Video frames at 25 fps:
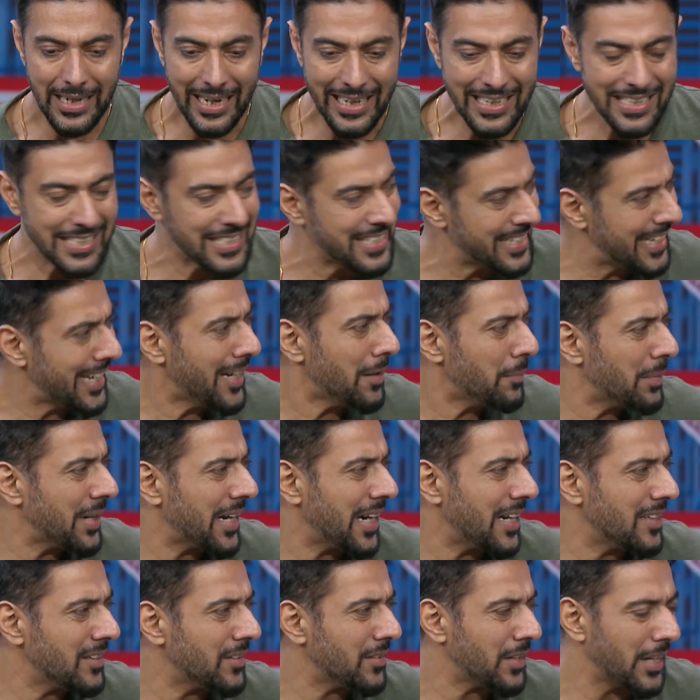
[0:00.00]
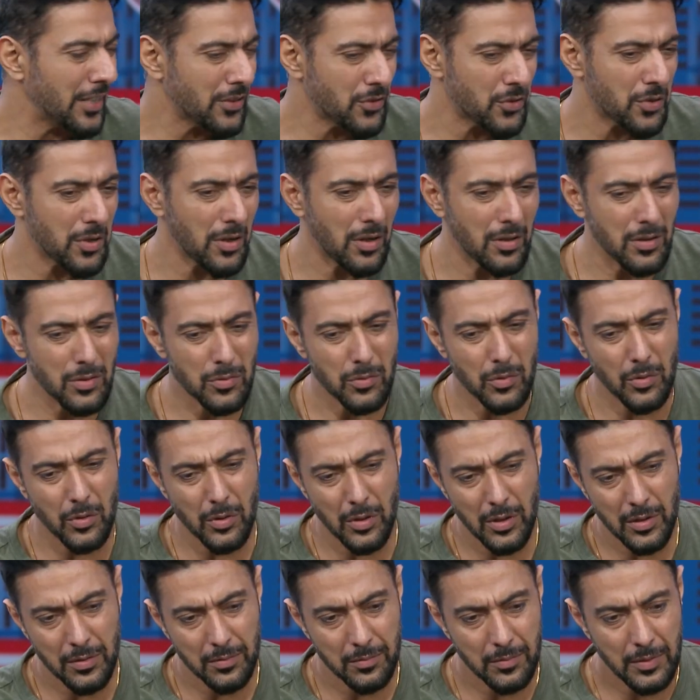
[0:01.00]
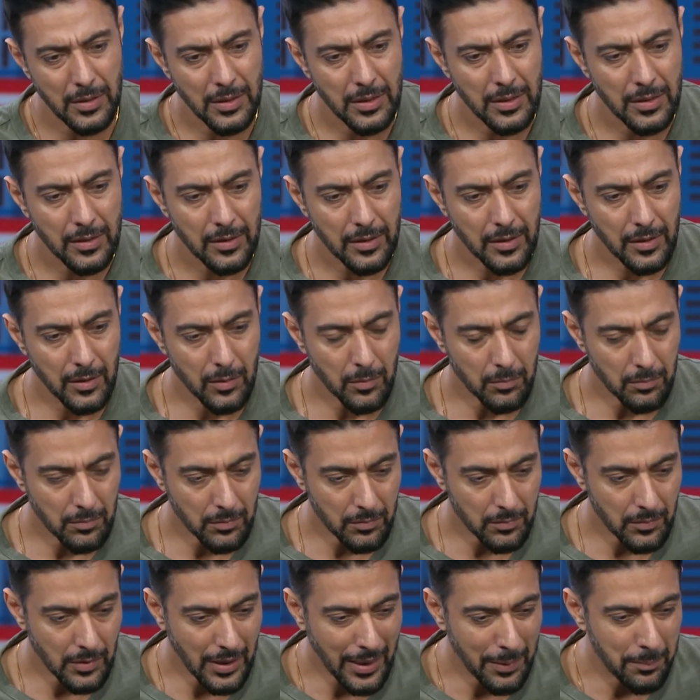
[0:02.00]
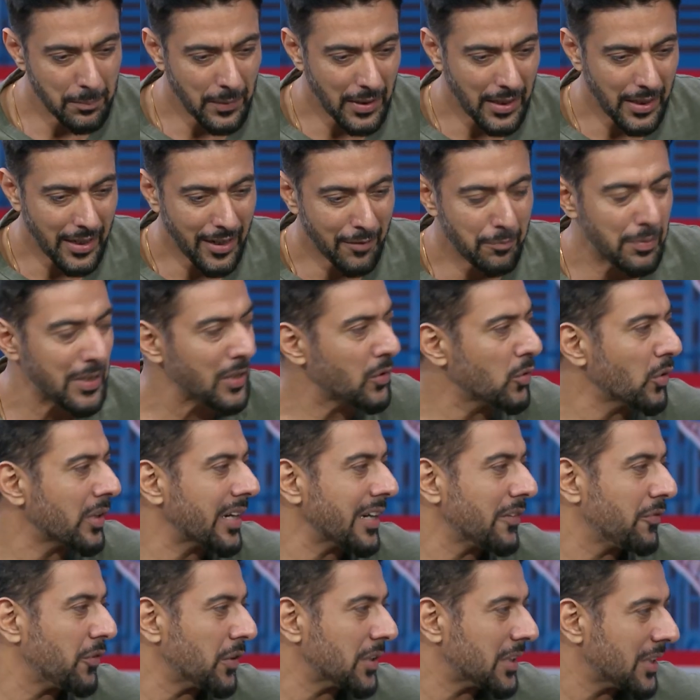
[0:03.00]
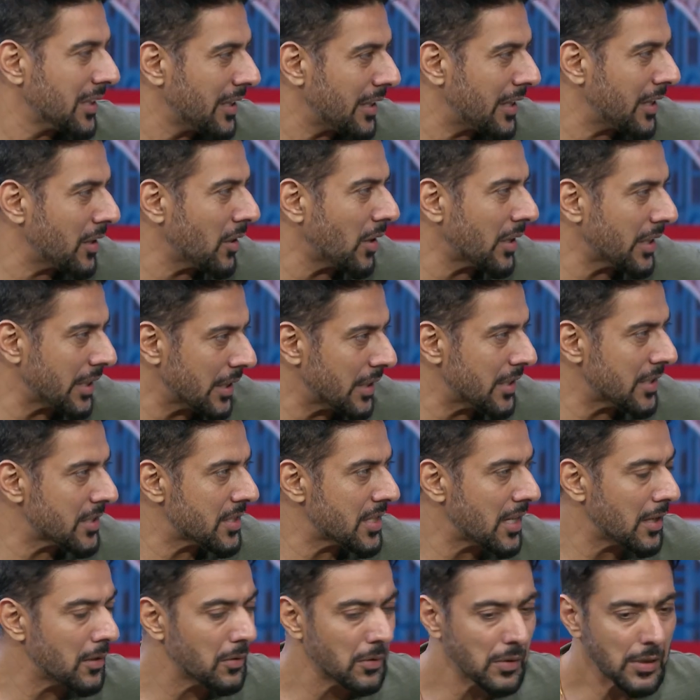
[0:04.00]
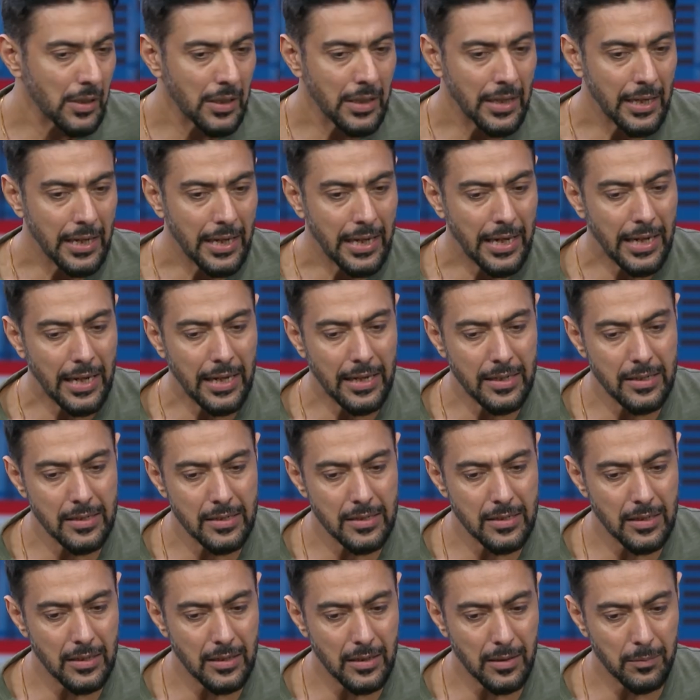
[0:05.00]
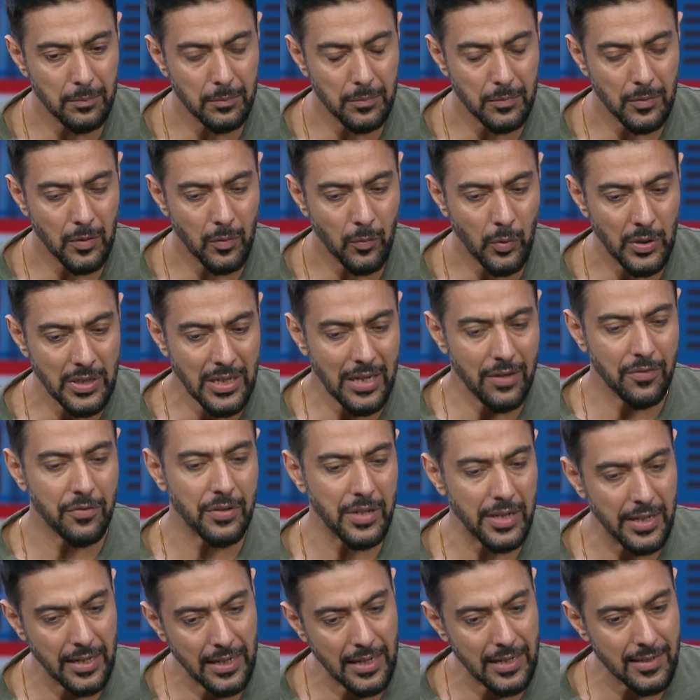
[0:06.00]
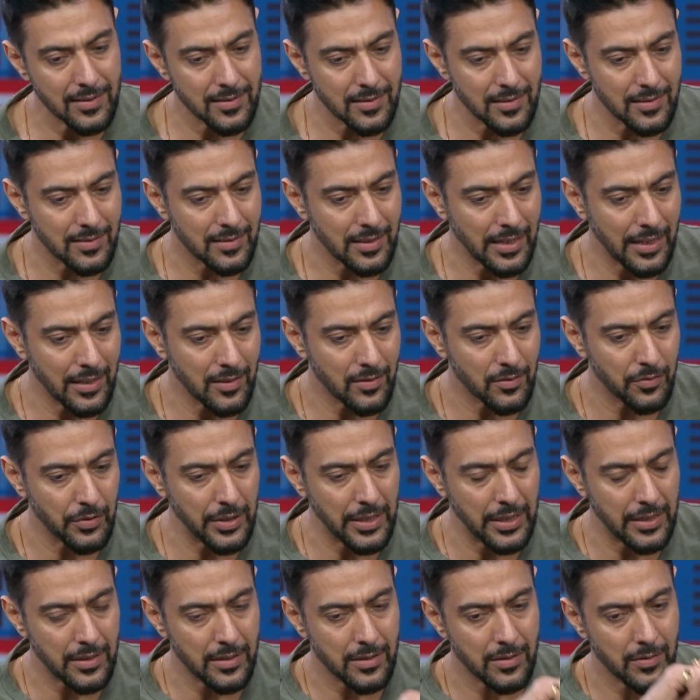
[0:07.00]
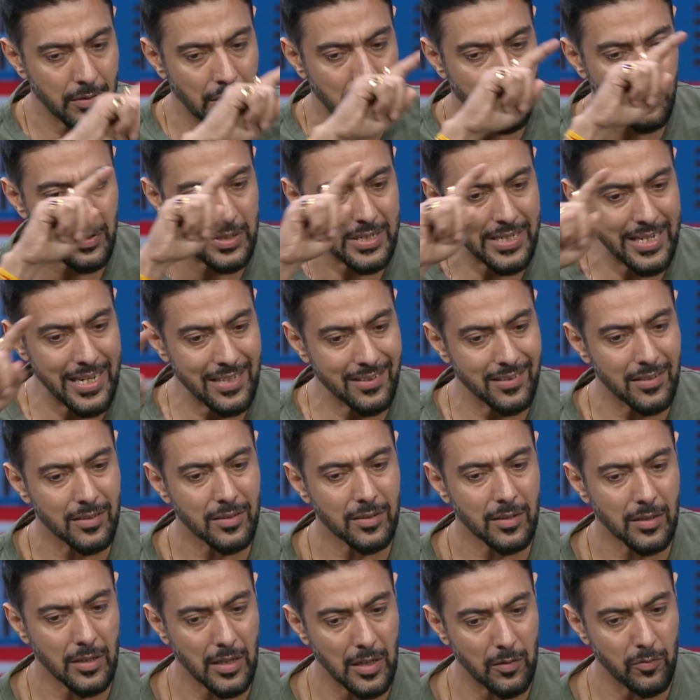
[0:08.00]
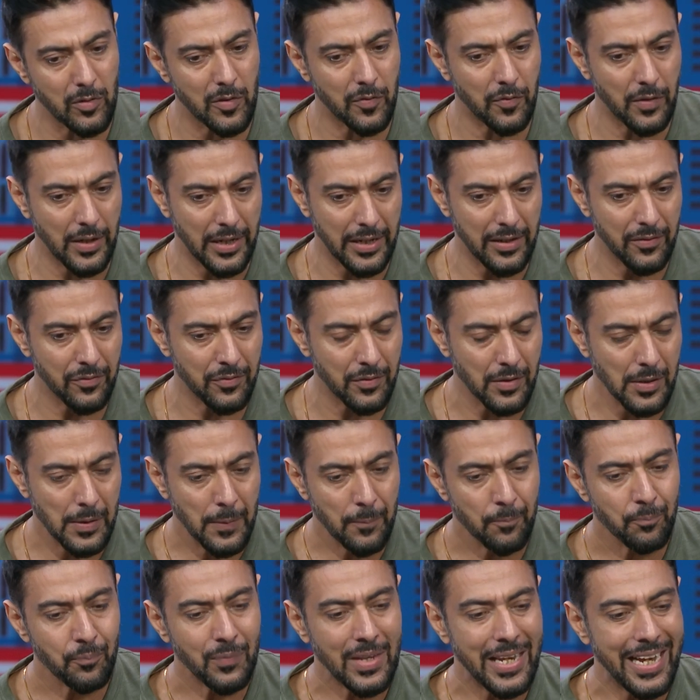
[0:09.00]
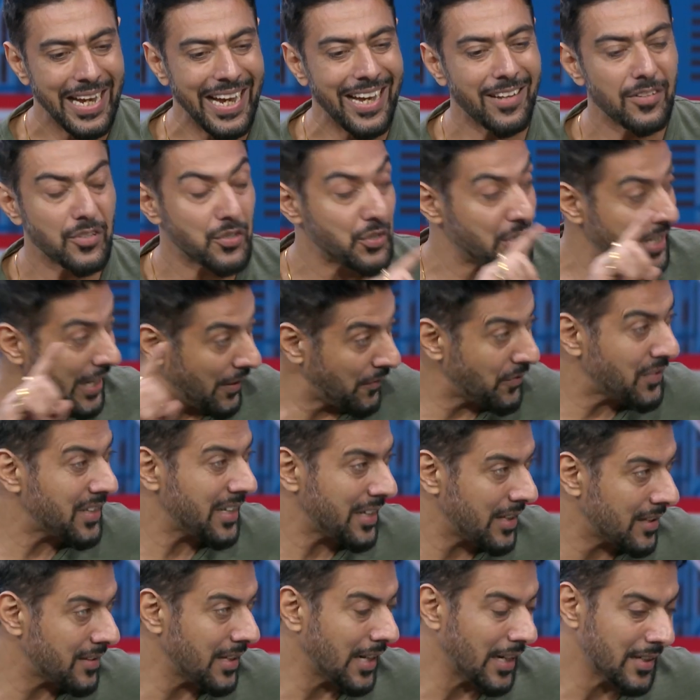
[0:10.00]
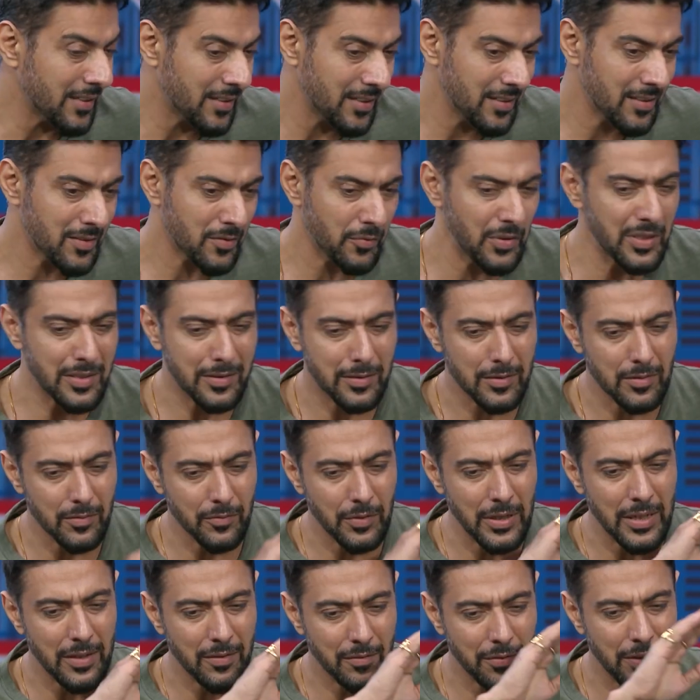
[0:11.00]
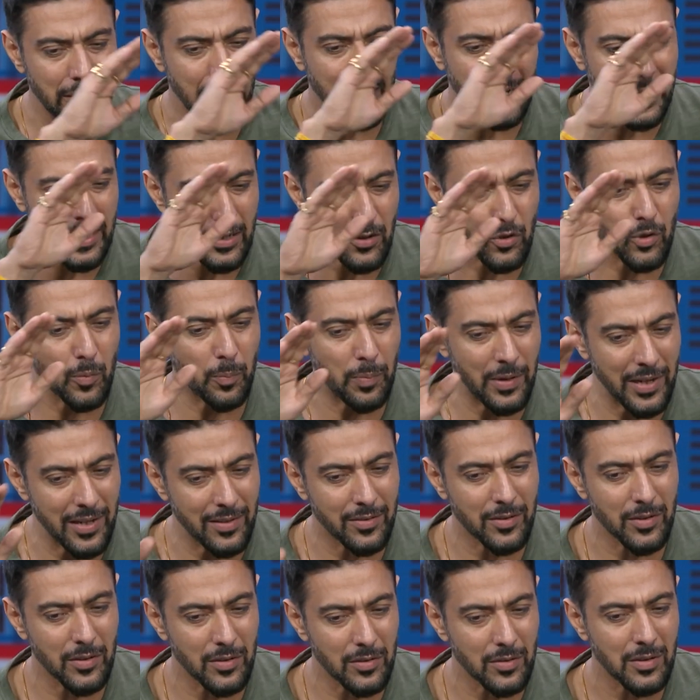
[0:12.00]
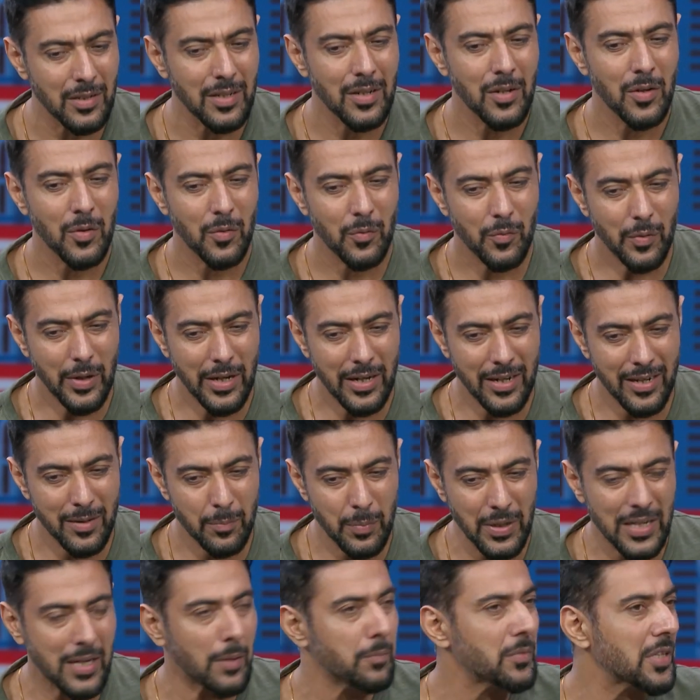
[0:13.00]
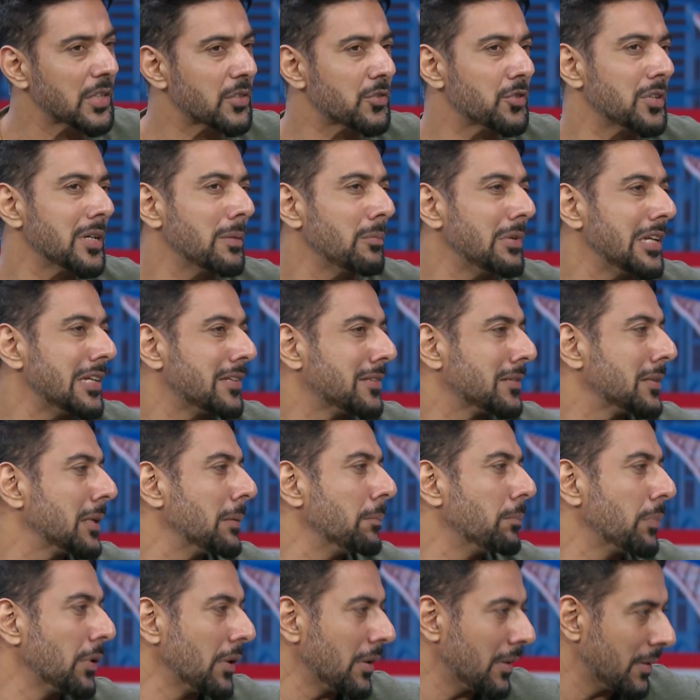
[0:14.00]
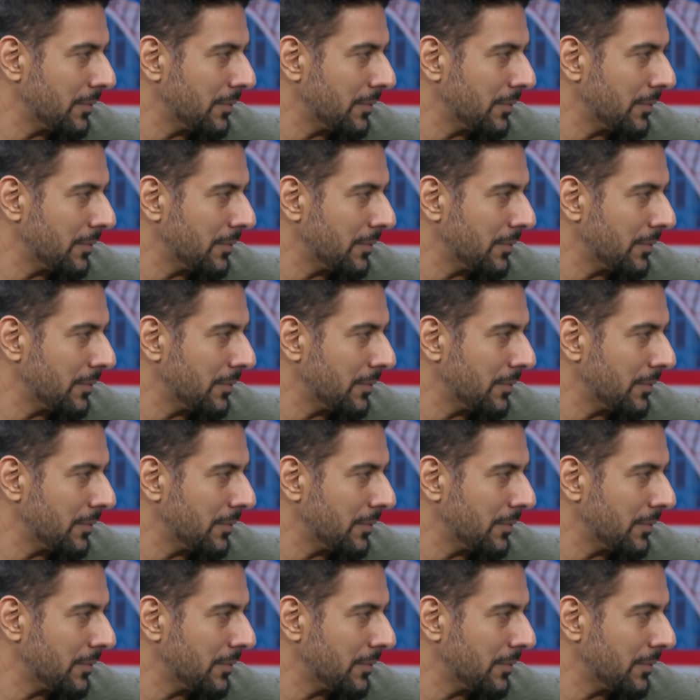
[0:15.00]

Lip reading: idea behind the restaurant, or, you know, I've been cooking for 30 odd years now. And what I've realized is as we take this curve of life as chefs and as artists, we get to places where it becomes extremely simple,